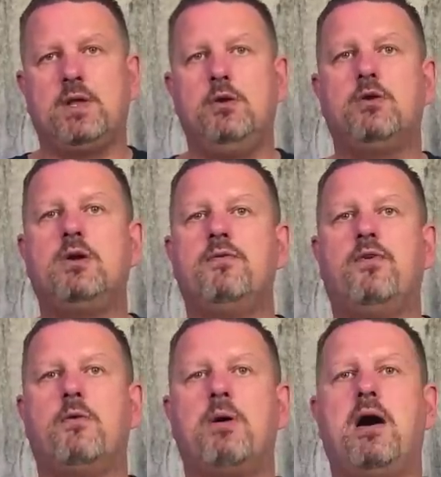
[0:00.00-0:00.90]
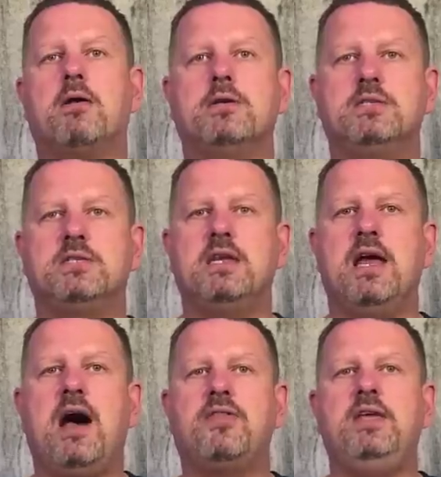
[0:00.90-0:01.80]
looking for partners in
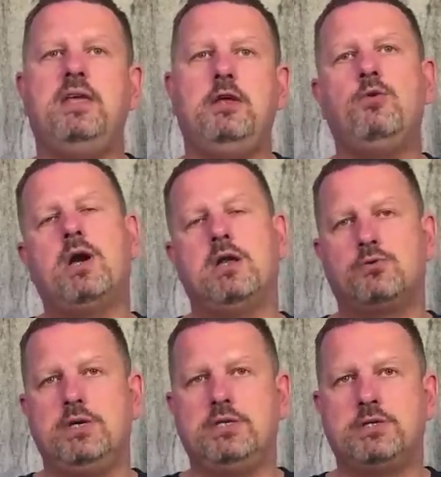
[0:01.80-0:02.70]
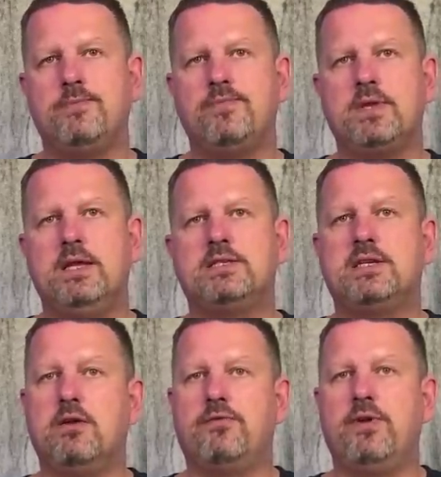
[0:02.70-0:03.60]
other EU countries
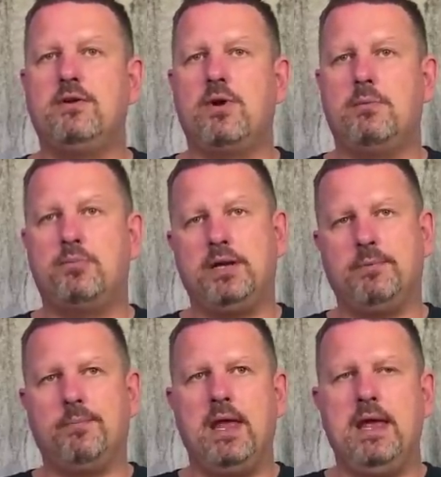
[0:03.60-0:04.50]
instead of in Great Britain.